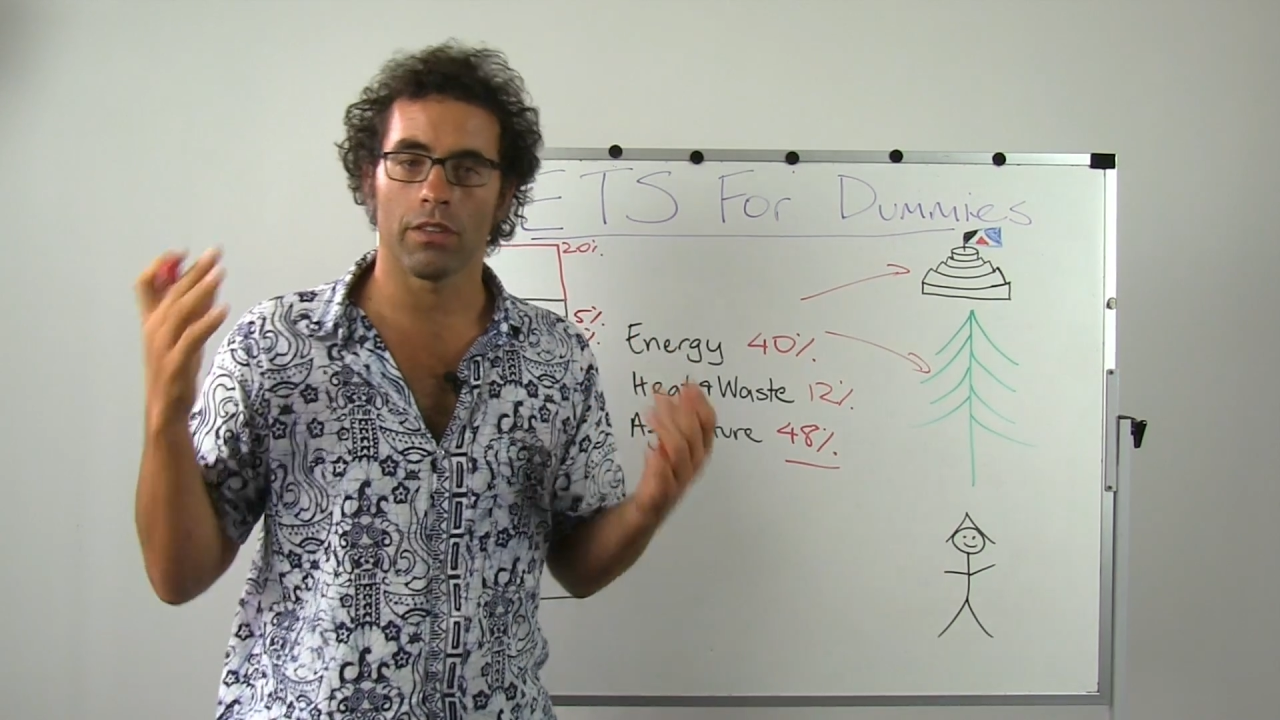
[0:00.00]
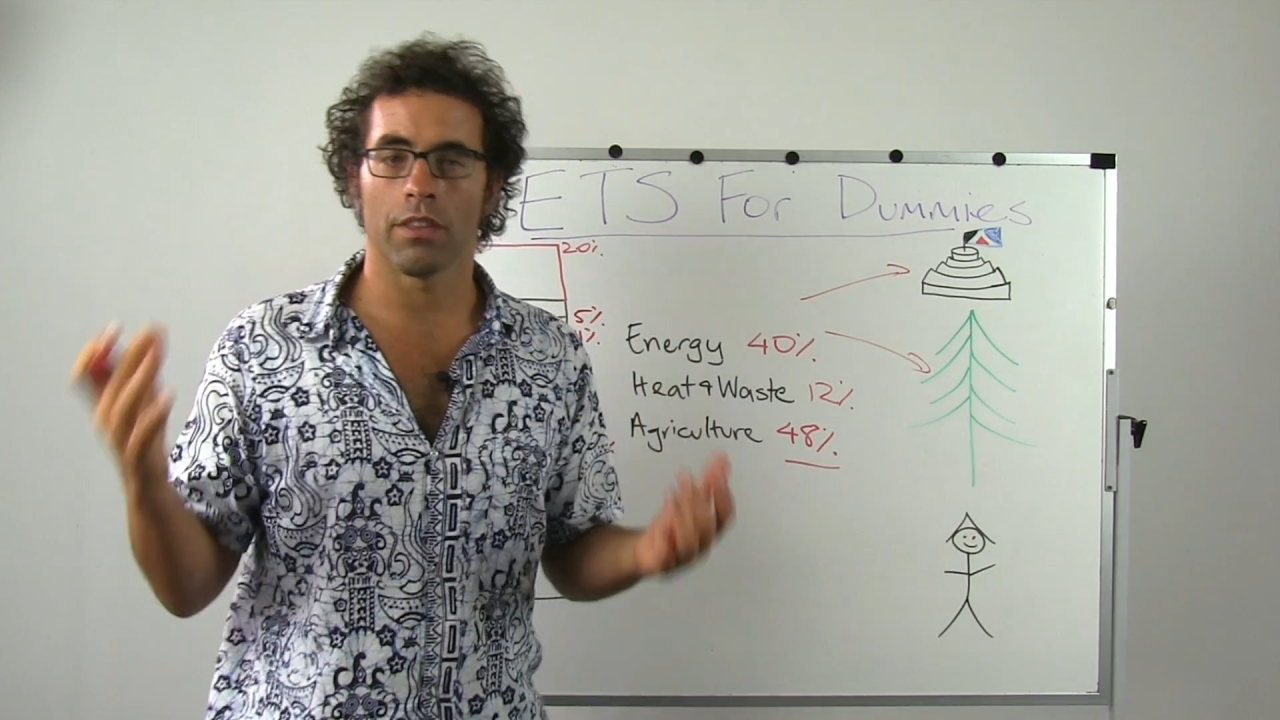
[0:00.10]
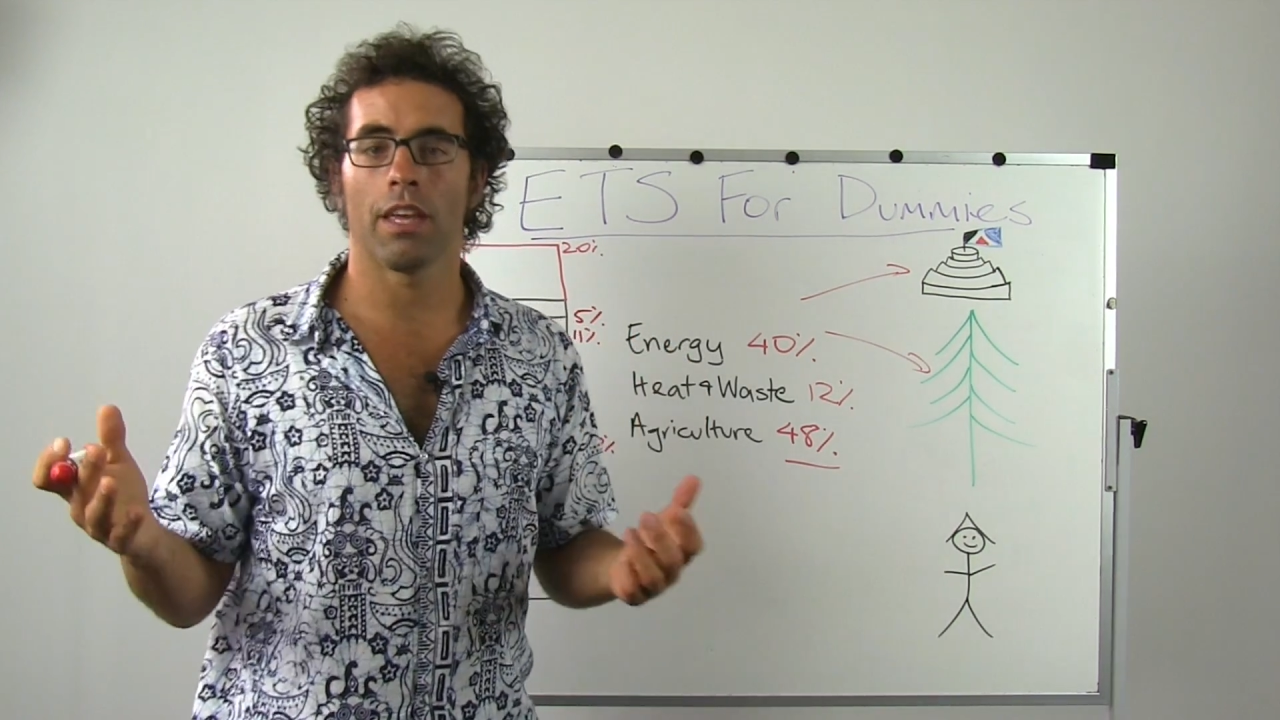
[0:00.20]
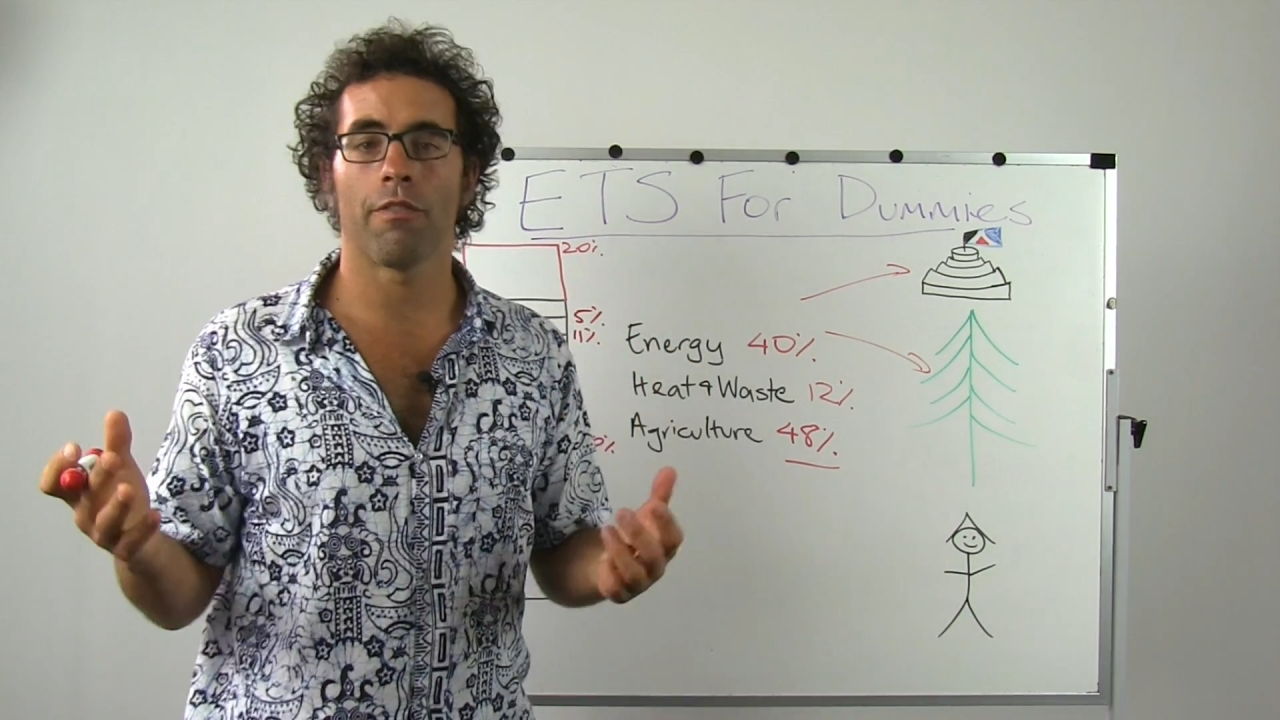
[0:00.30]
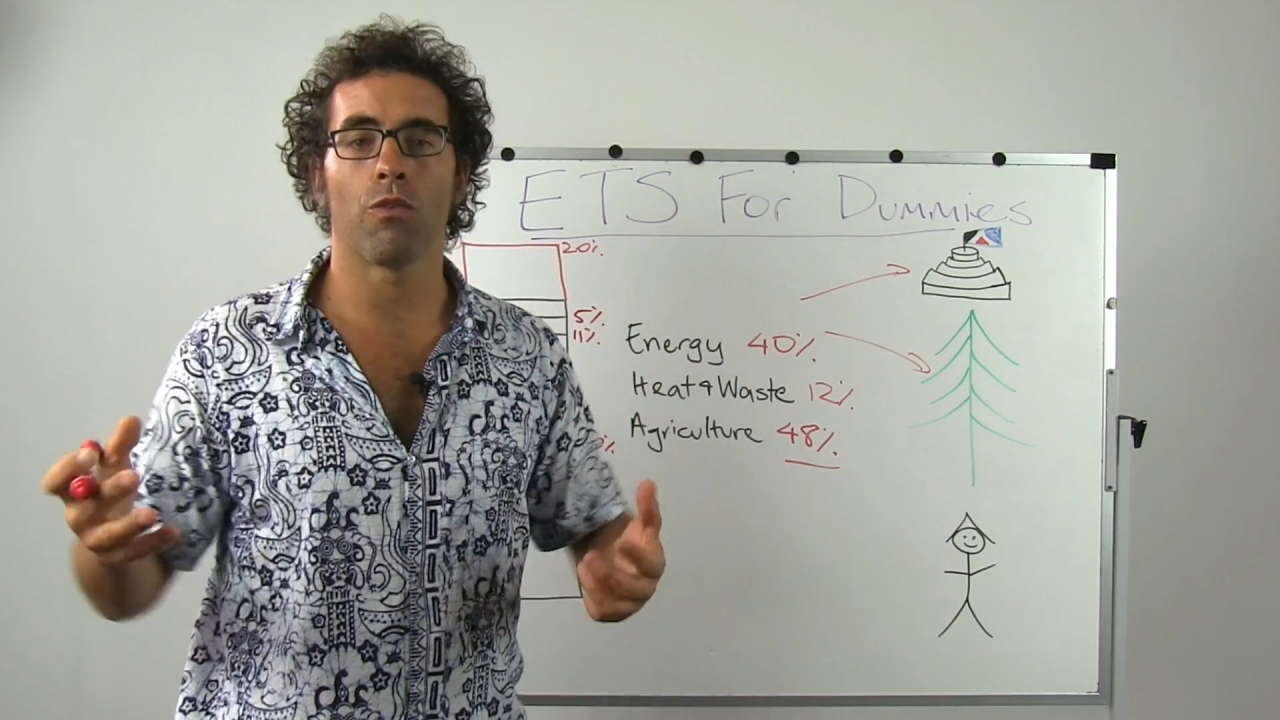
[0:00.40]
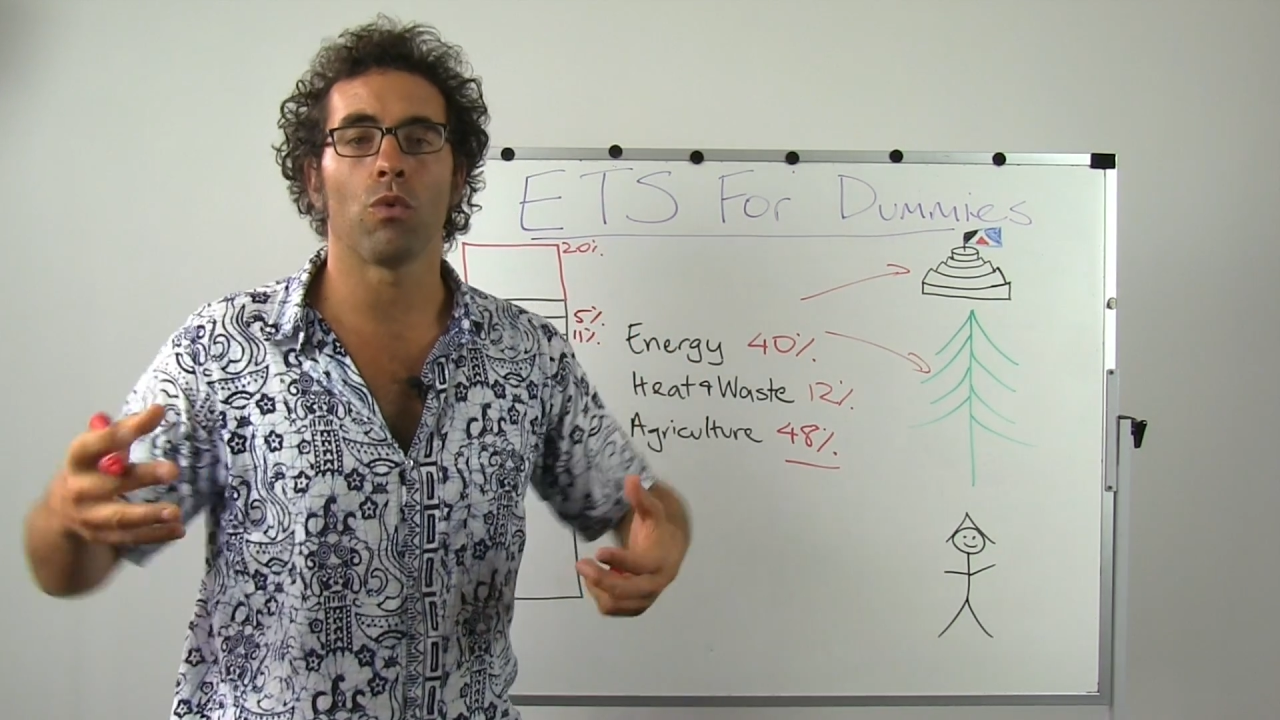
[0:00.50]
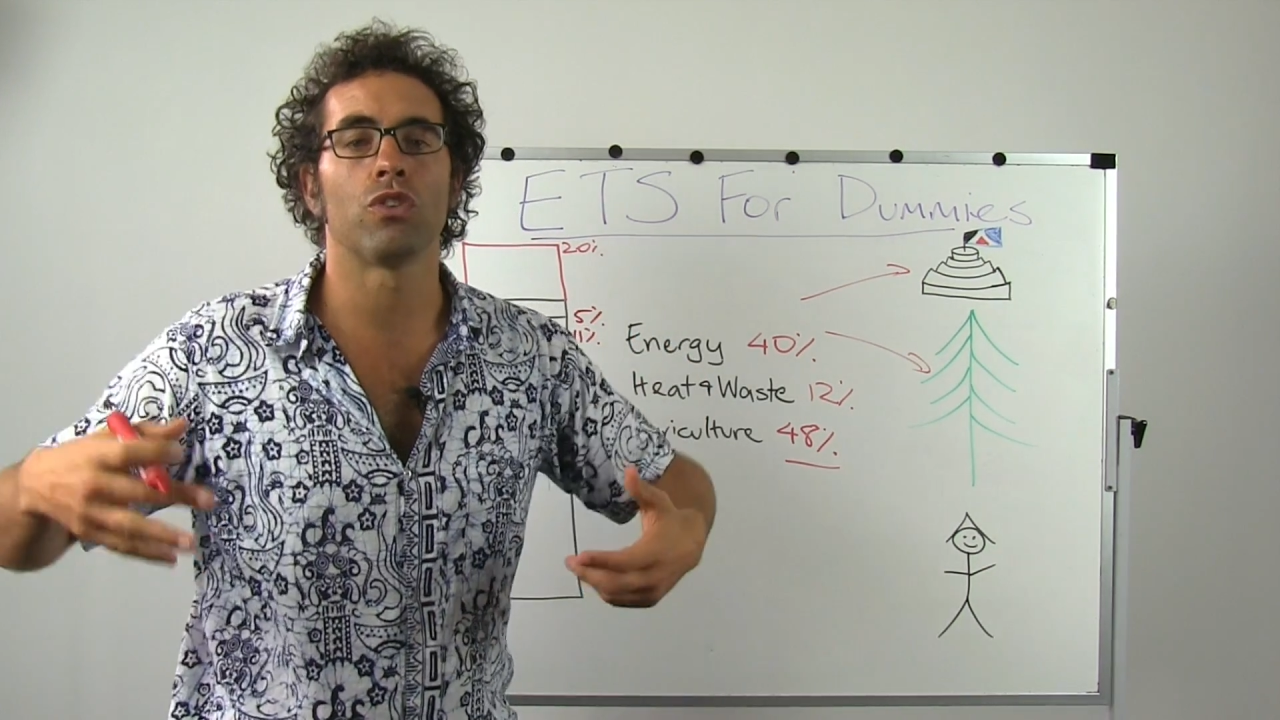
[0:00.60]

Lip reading: therefore